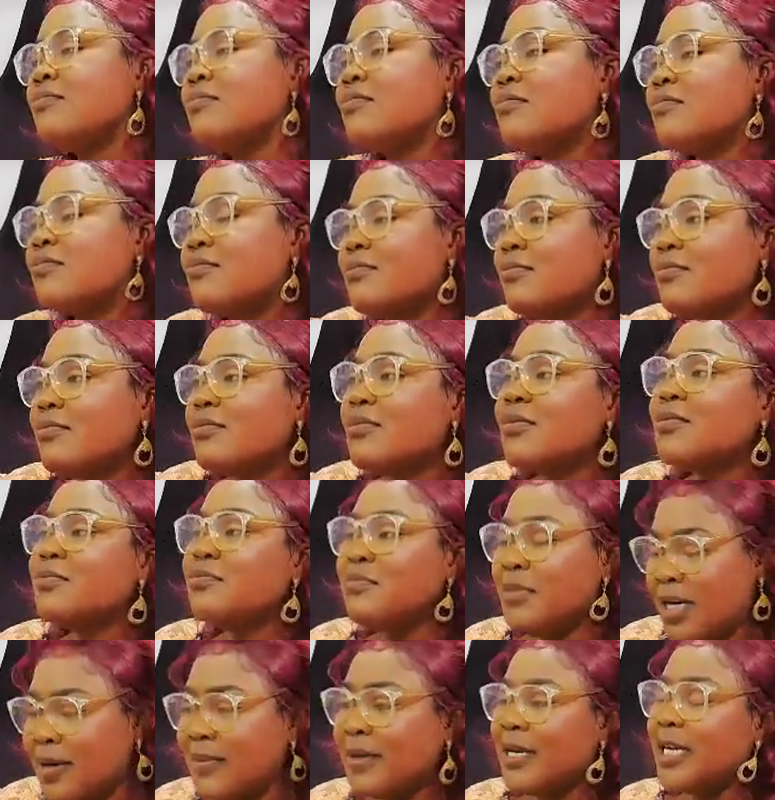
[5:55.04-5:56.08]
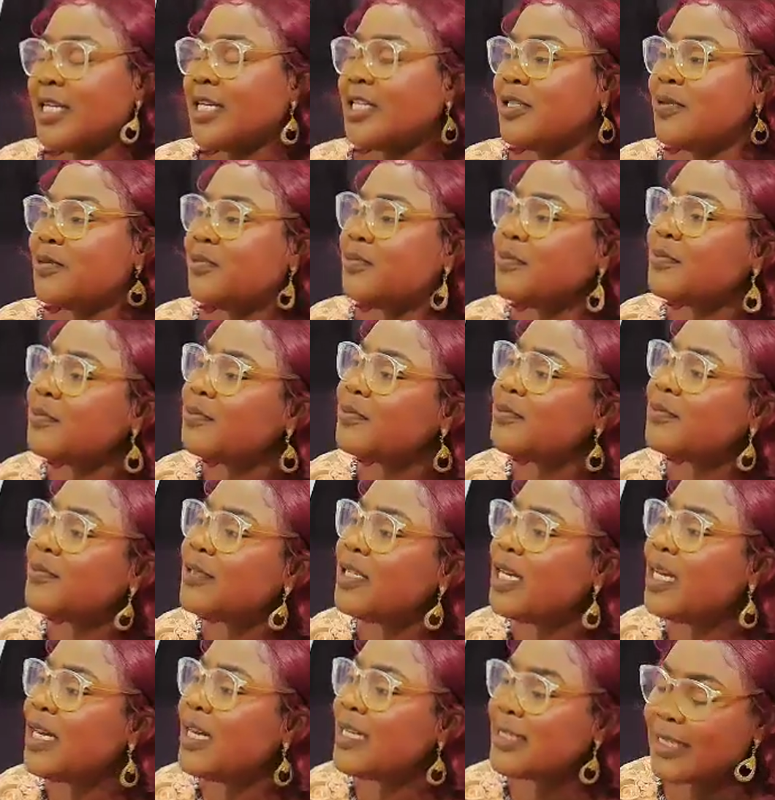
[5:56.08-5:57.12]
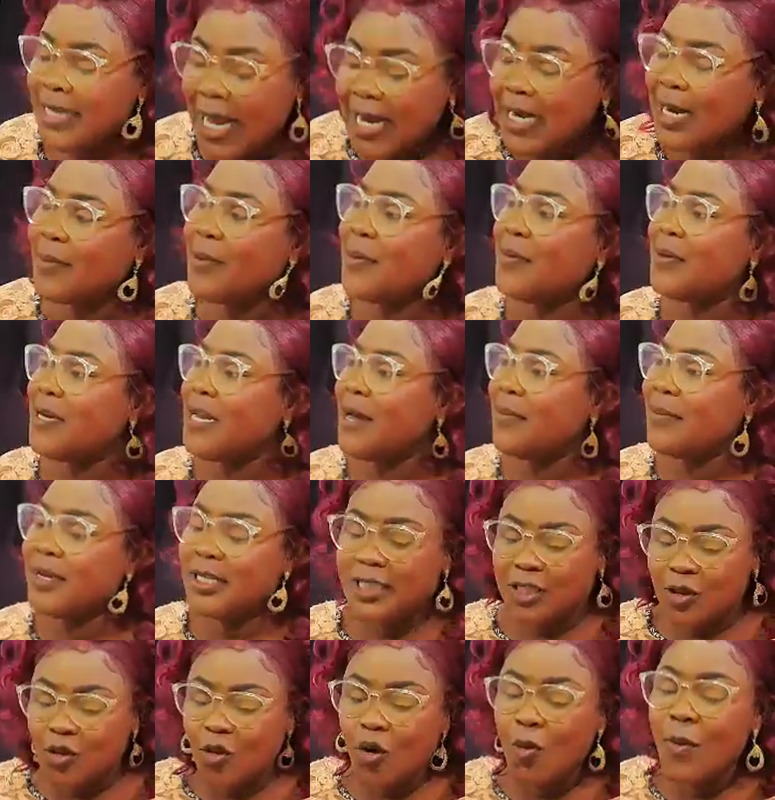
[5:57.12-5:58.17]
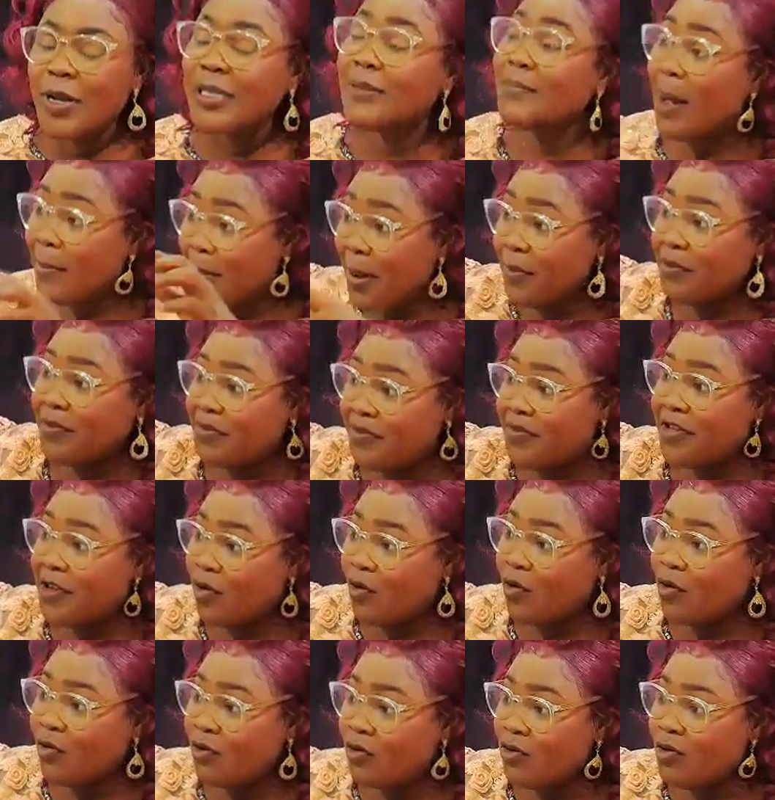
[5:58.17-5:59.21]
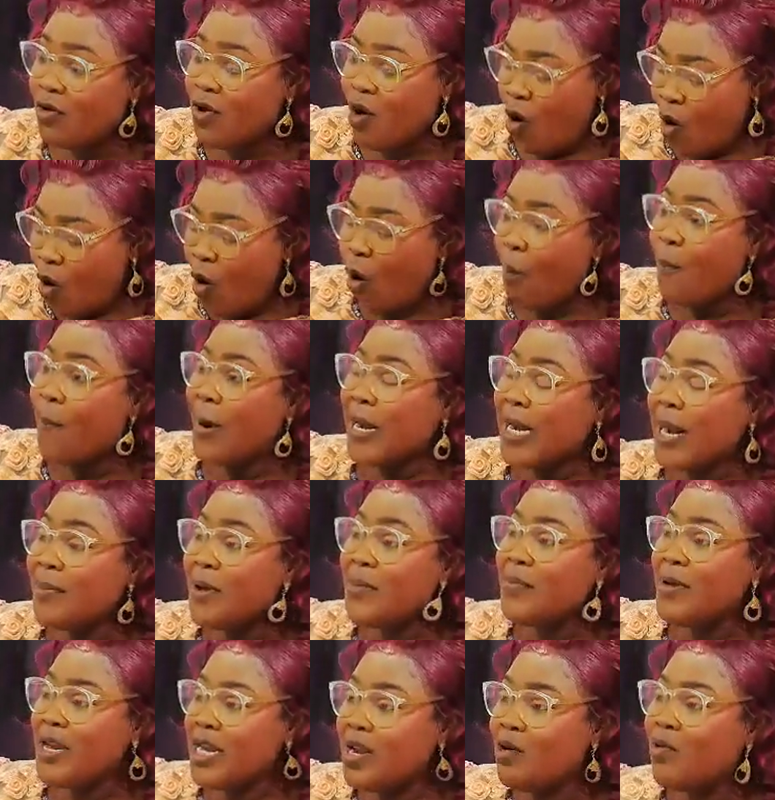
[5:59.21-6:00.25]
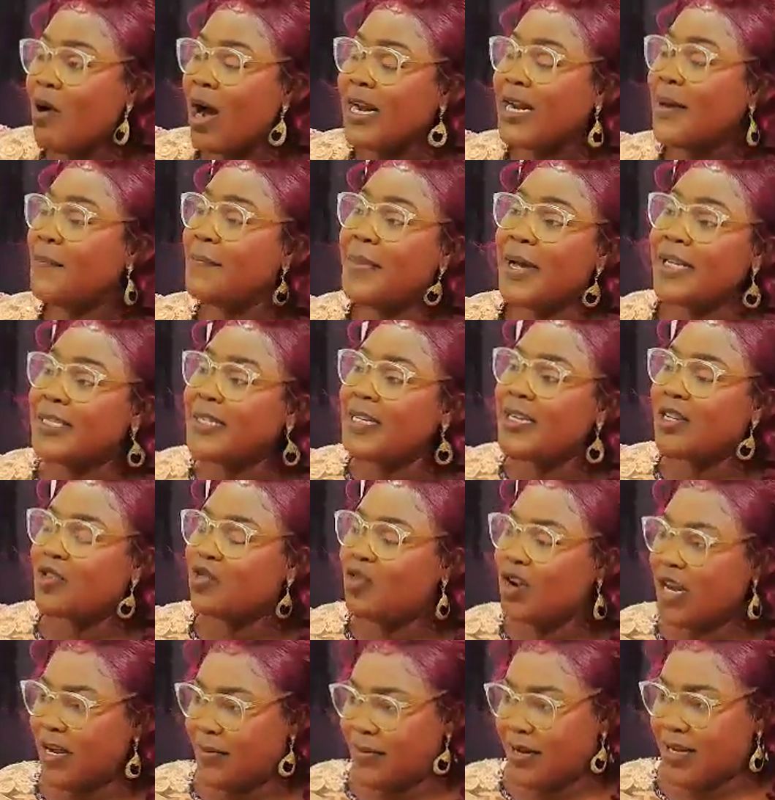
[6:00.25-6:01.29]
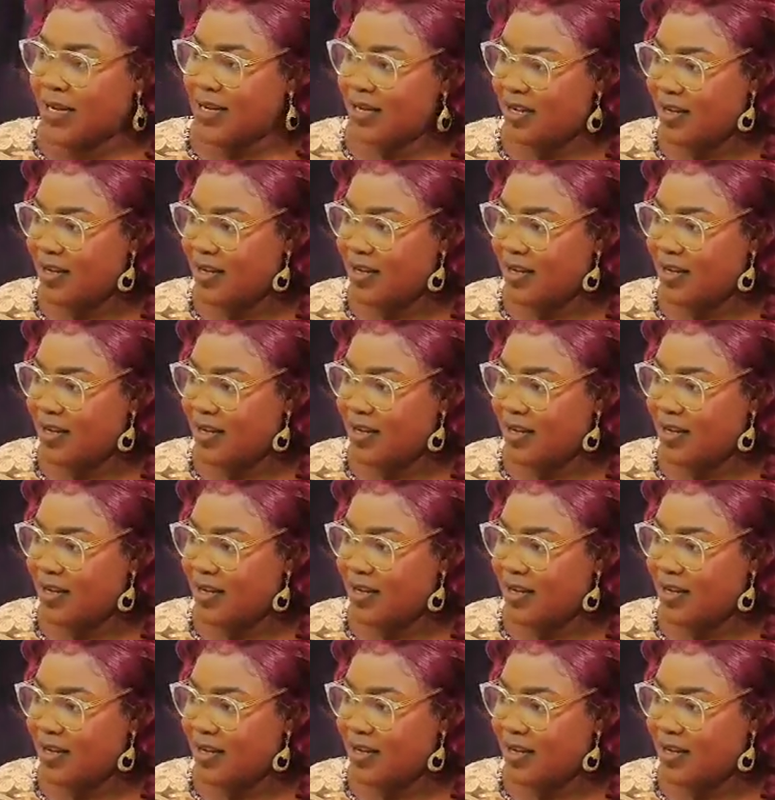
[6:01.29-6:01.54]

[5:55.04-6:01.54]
no de onim me na me ka kire wo sa ma me me dia nti wo betima ba me fie ho wo ba na me me ni ho the best in is train me